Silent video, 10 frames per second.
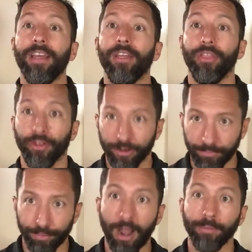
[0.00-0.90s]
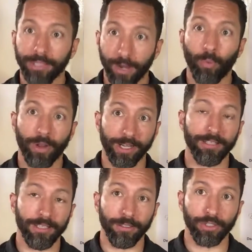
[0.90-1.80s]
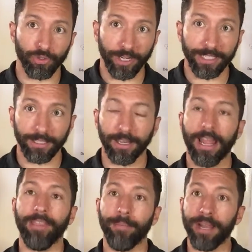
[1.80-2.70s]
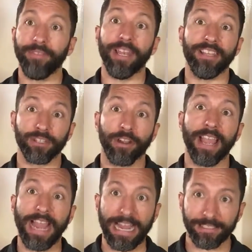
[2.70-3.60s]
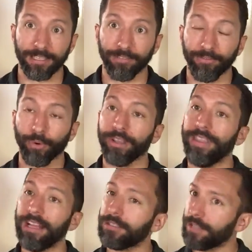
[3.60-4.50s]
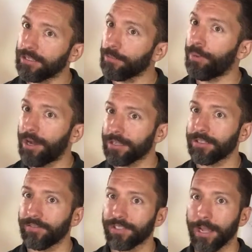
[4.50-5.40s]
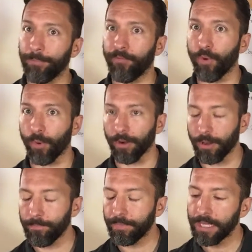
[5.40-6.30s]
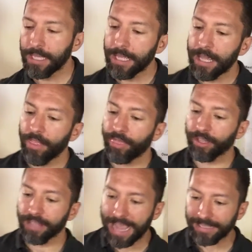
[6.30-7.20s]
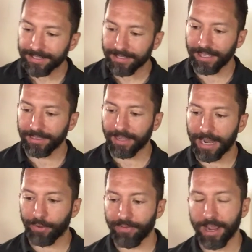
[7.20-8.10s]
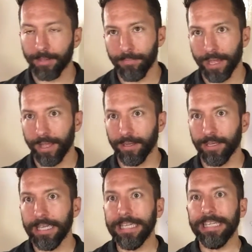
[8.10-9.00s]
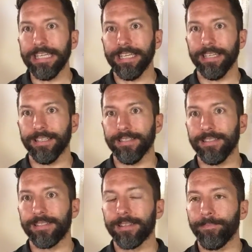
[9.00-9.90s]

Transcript: they're probably going to want to continue to drink it, and they might even start asking for it. And that's a positive step forward. The last thing that I would recommend is